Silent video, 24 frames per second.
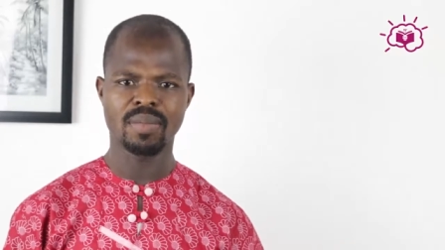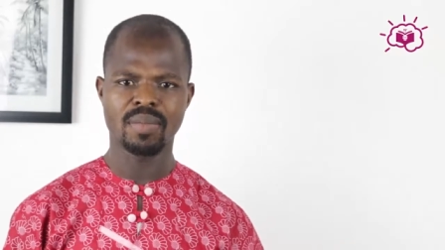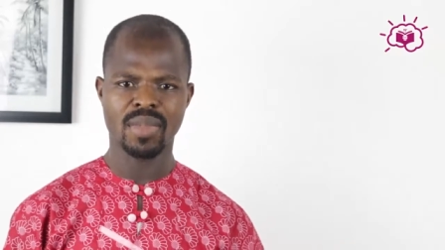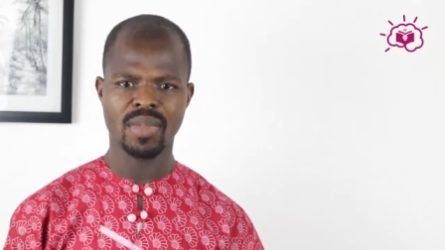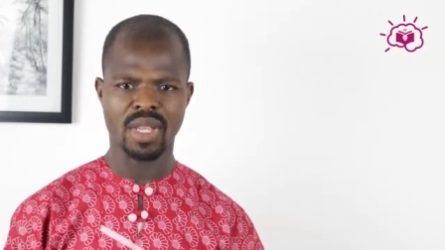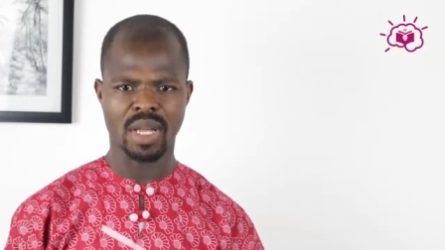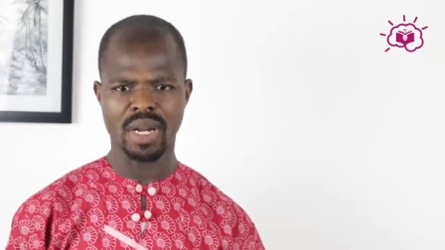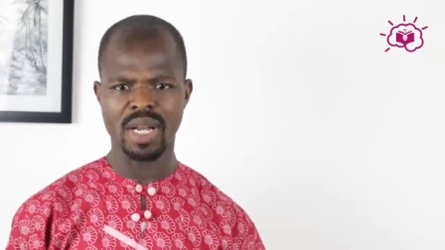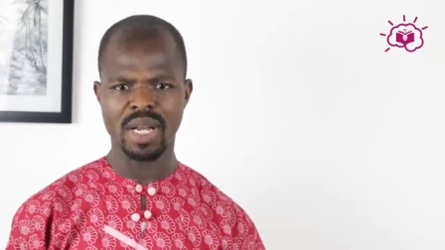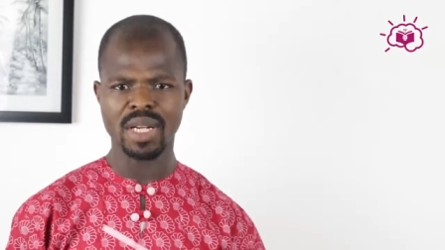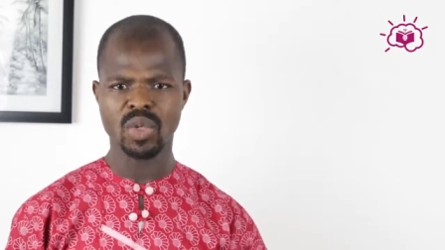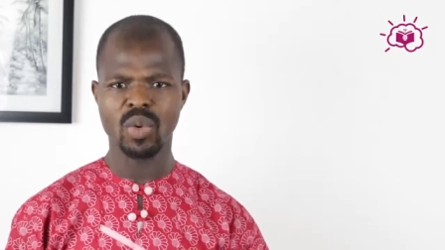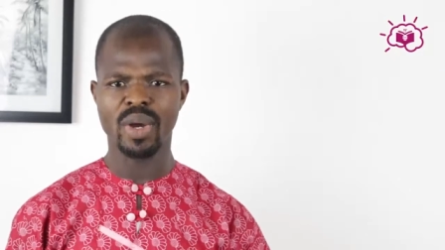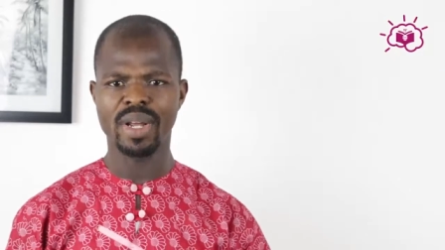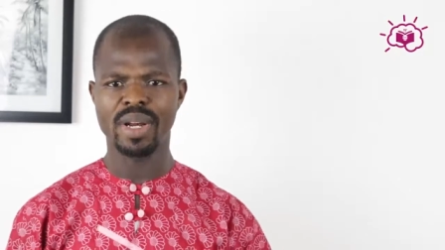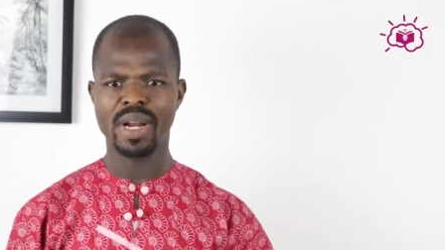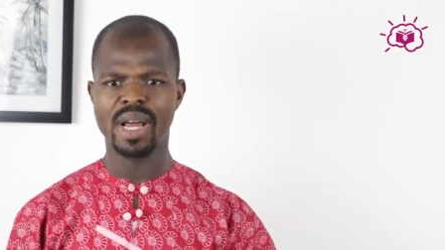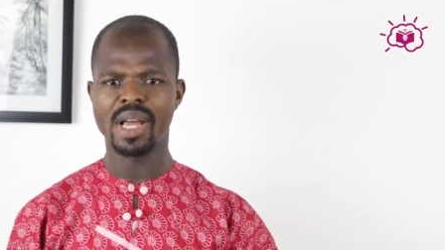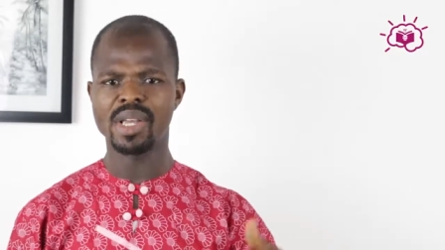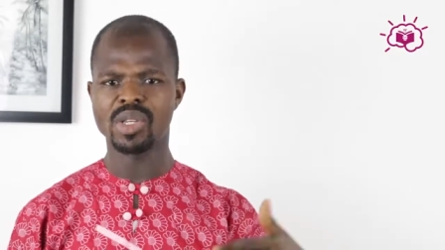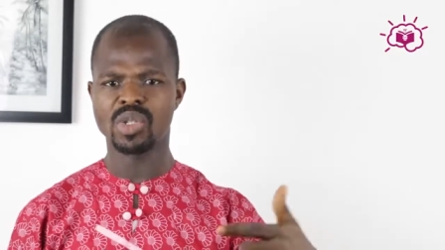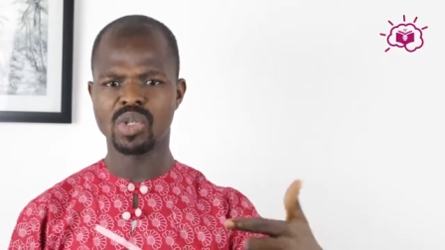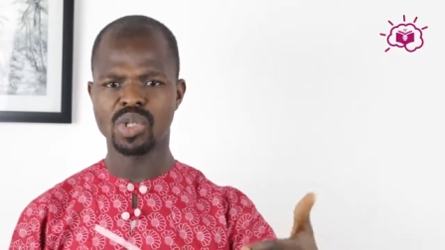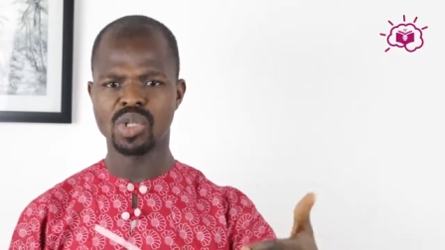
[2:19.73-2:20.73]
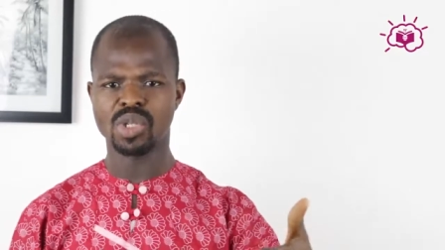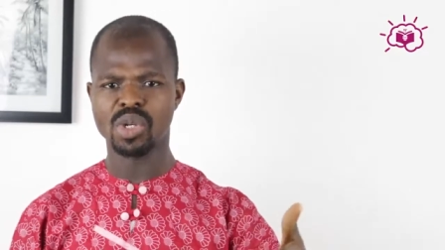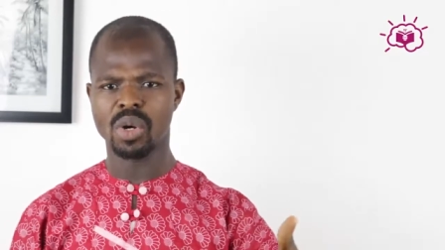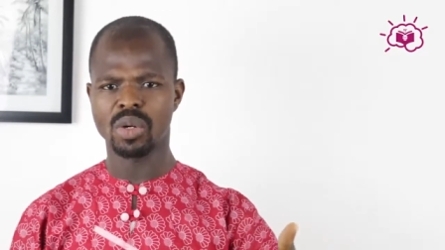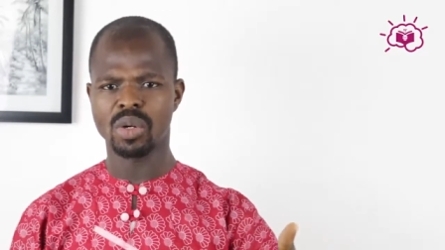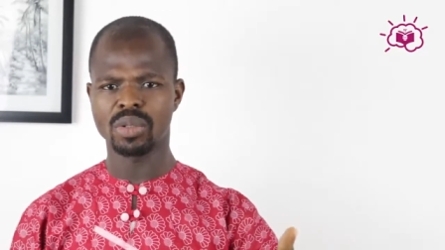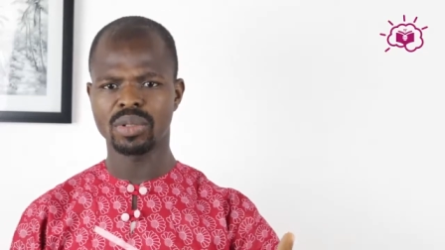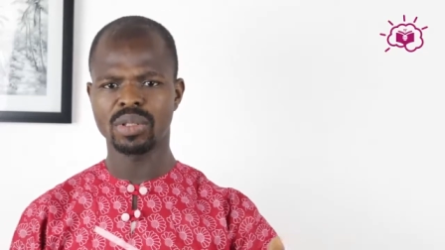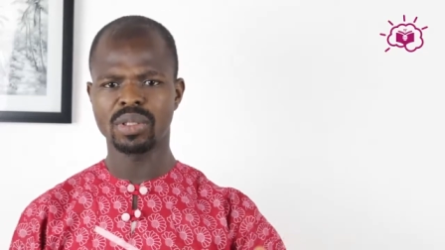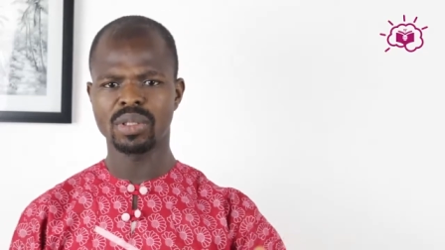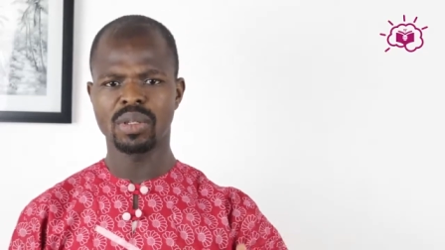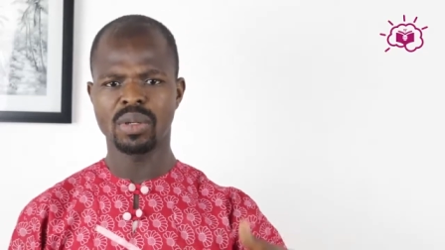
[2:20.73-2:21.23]
And that's why in our
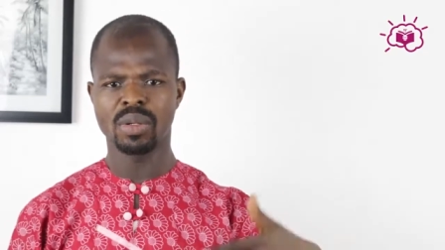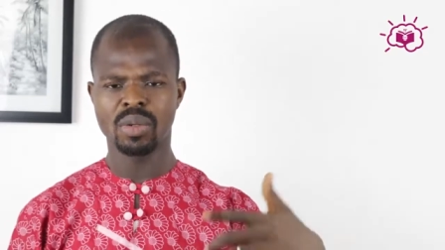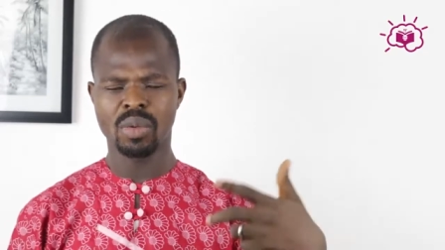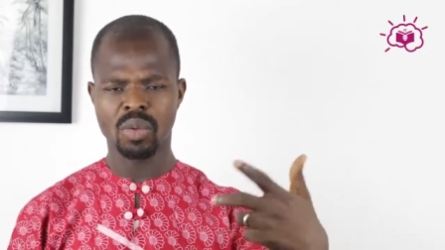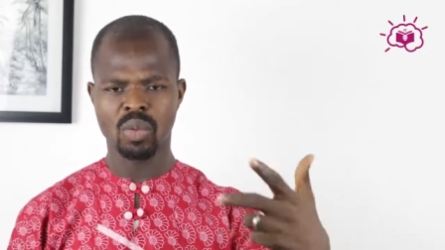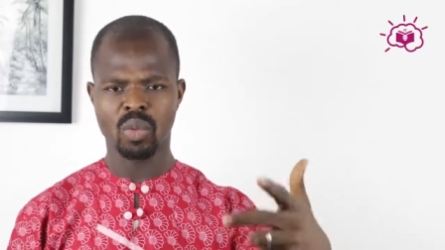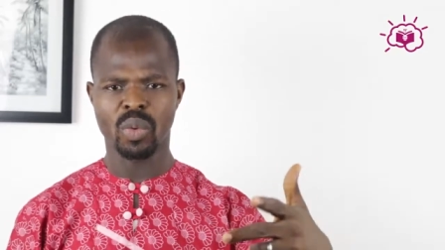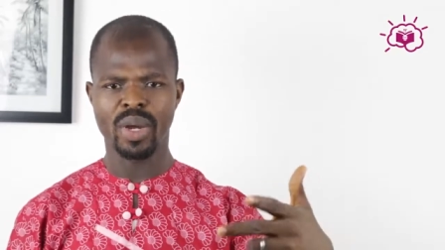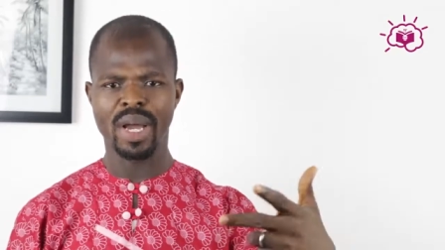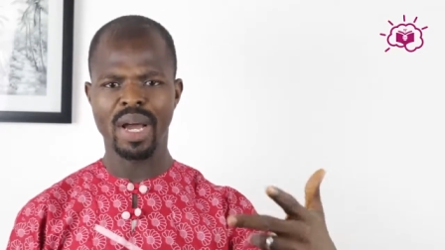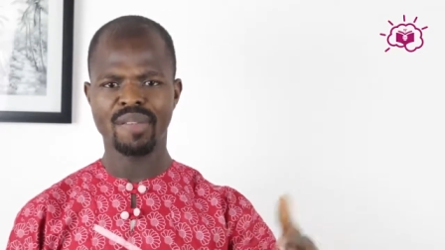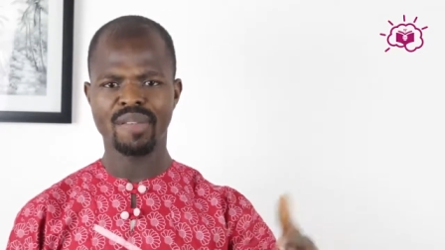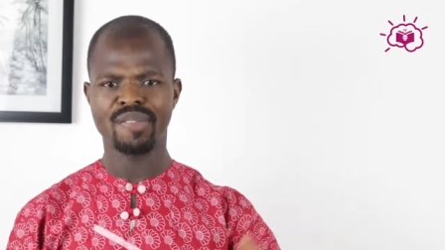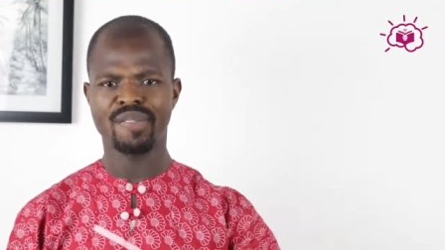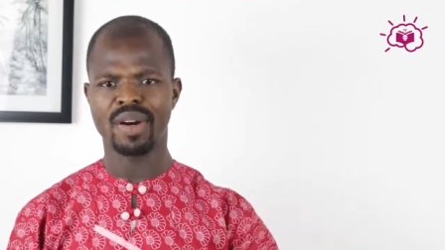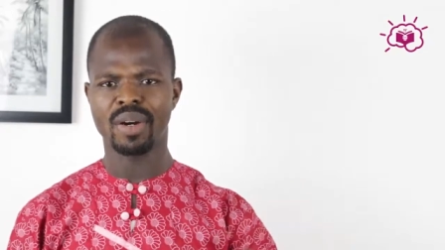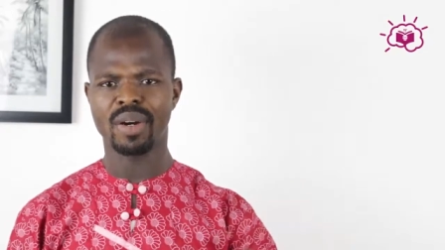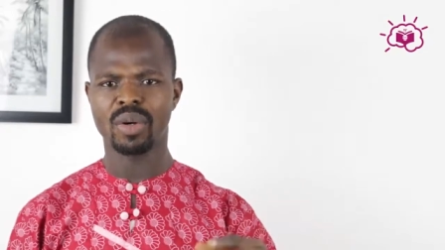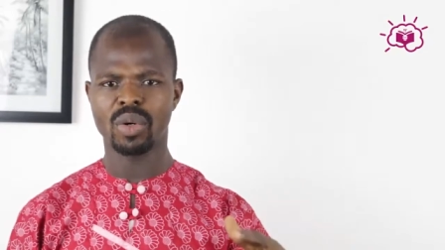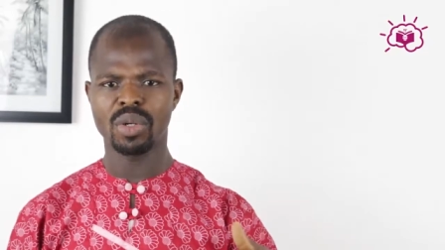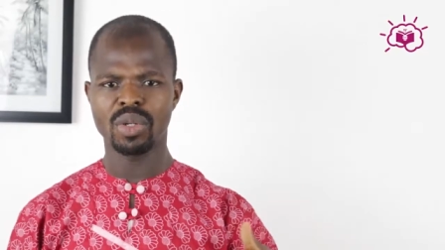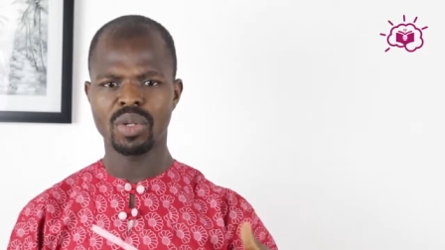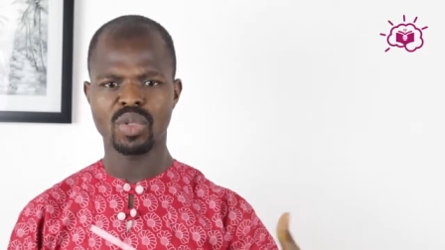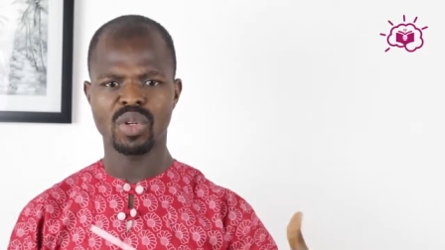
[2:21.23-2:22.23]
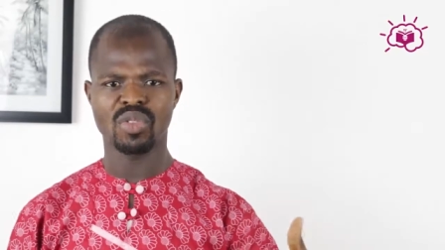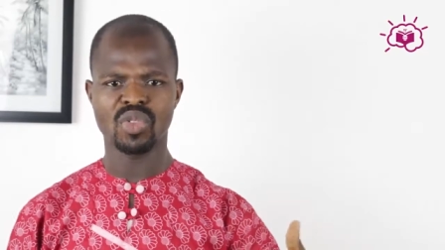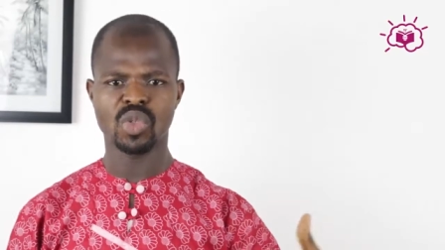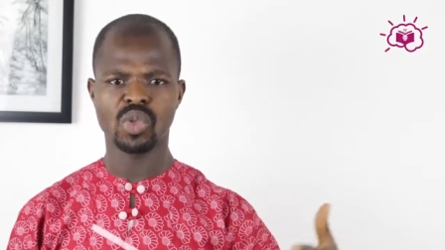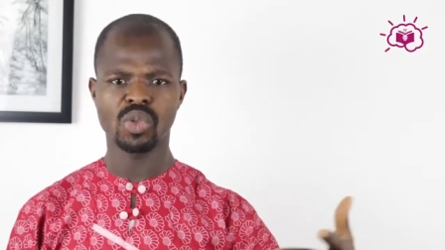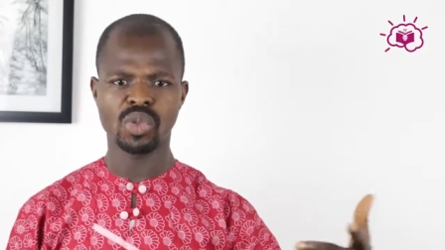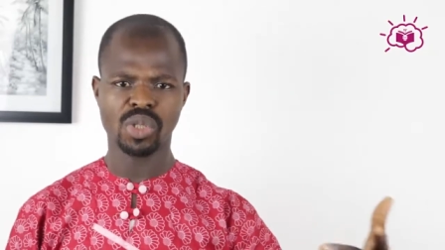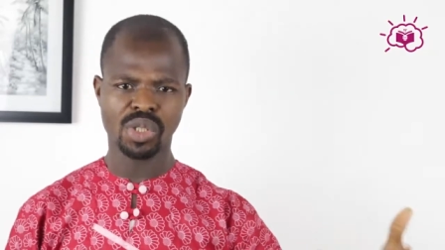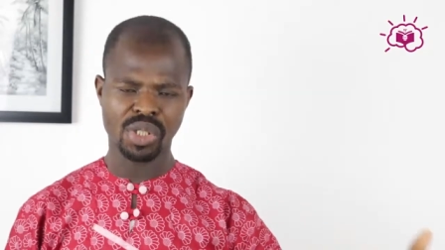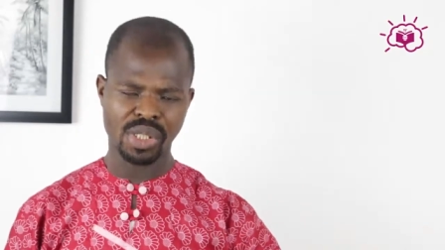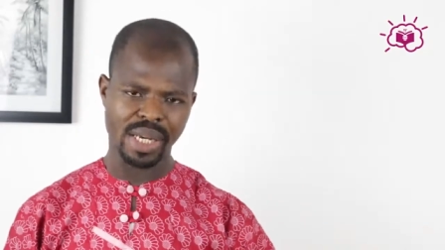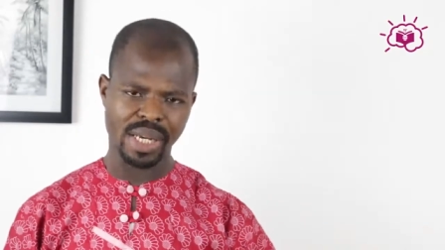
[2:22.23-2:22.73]
institutions we have faculties of
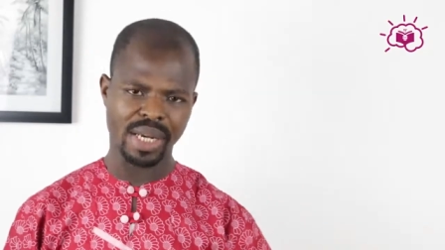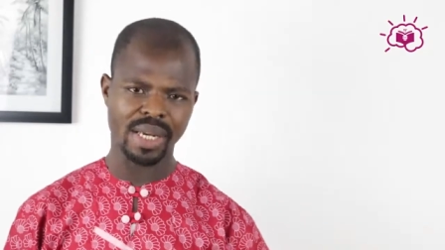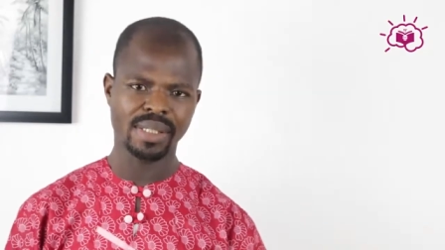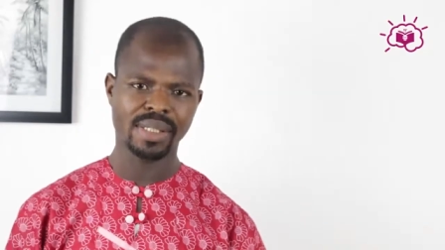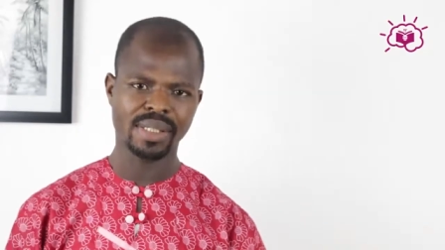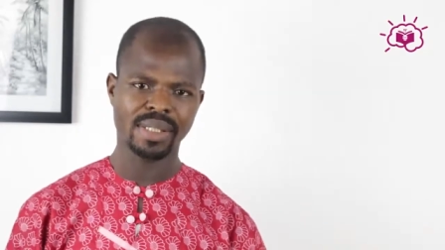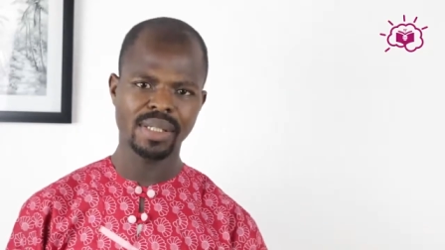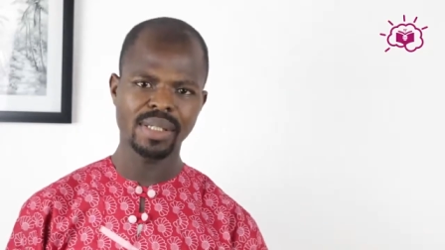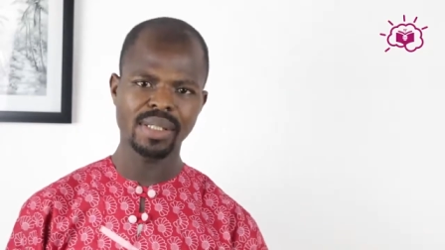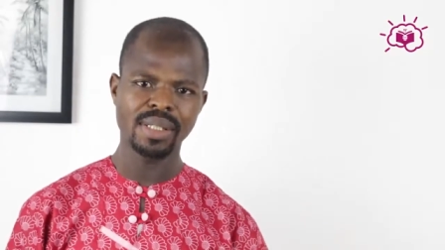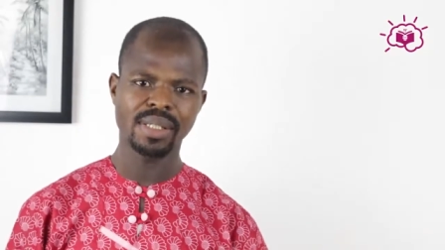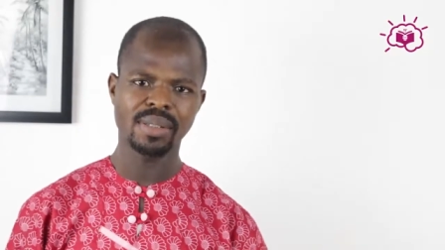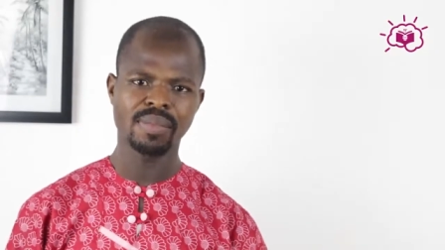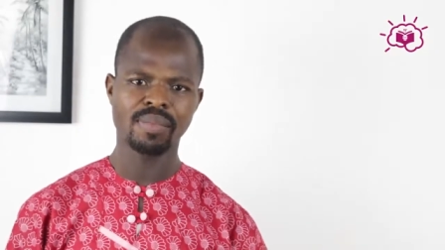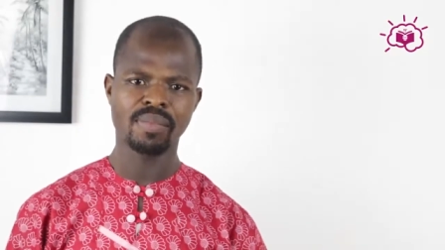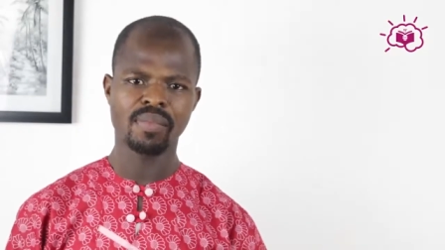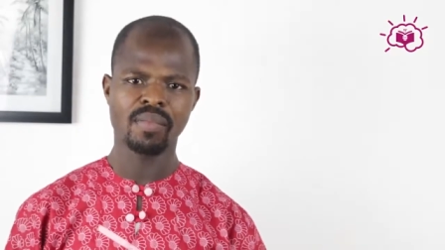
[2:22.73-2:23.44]
social sciences,